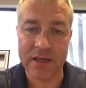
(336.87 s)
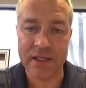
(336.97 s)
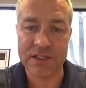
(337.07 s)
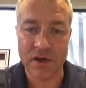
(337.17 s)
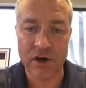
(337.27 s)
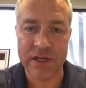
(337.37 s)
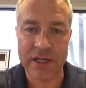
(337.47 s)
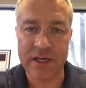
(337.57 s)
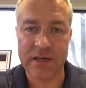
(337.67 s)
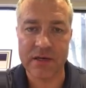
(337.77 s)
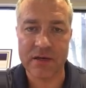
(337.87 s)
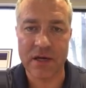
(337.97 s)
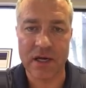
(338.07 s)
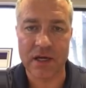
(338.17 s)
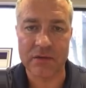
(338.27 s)
He started it
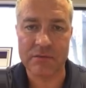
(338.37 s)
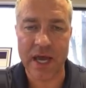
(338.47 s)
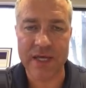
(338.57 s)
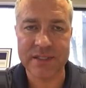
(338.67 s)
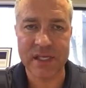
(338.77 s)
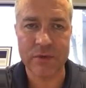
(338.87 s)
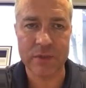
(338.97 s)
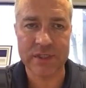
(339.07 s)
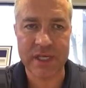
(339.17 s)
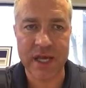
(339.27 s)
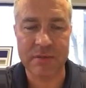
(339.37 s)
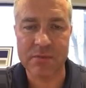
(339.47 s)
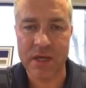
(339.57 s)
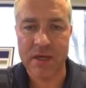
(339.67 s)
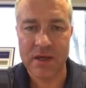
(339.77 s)
as he had a
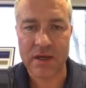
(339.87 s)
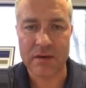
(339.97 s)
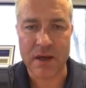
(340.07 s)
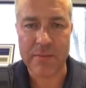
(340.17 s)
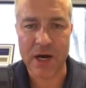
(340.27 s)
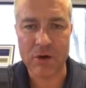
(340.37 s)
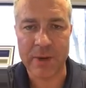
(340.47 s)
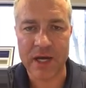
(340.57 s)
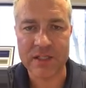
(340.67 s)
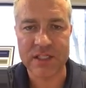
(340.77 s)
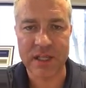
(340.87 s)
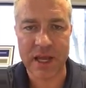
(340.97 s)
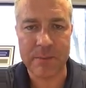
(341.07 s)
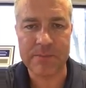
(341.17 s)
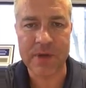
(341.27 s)
microbiology
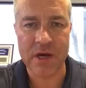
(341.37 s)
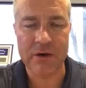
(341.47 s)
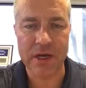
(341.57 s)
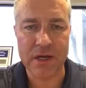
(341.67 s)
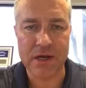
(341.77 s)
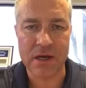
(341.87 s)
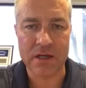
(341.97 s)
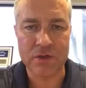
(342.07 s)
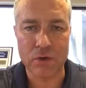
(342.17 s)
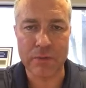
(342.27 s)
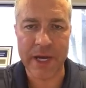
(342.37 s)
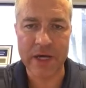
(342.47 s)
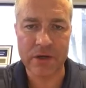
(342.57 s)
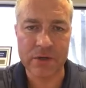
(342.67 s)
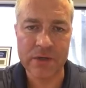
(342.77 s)
lab there in Jerome,
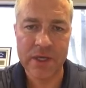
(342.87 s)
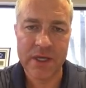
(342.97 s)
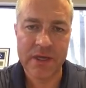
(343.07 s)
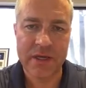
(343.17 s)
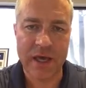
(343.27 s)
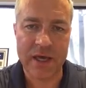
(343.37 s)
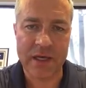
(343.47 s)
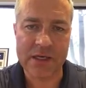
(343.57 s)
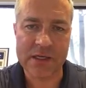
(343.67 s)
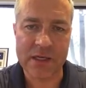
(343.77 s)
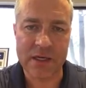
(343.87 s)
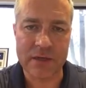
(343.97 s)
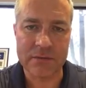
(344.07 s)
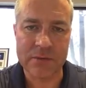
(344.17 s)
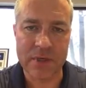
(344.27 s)
Idaho, and
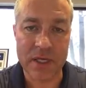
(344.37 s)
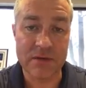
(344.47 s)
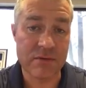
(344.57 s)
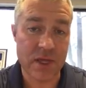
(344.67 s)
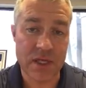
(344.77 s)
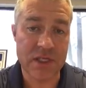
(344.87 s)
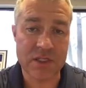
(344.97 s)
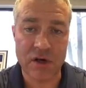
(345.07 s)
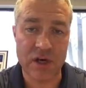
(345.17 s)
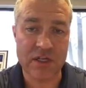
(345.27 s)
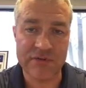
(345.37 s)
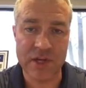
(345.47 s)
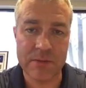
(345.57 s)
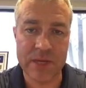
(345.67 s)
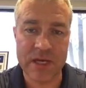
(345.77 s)
he started
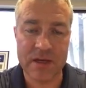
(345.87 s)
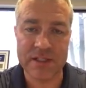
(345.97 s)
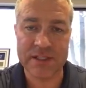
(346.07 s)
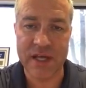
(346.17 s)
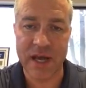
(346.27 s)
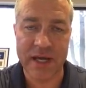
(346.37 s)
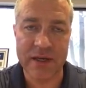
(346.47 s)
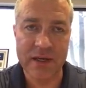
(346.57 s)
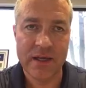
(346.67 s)
developing it on the side.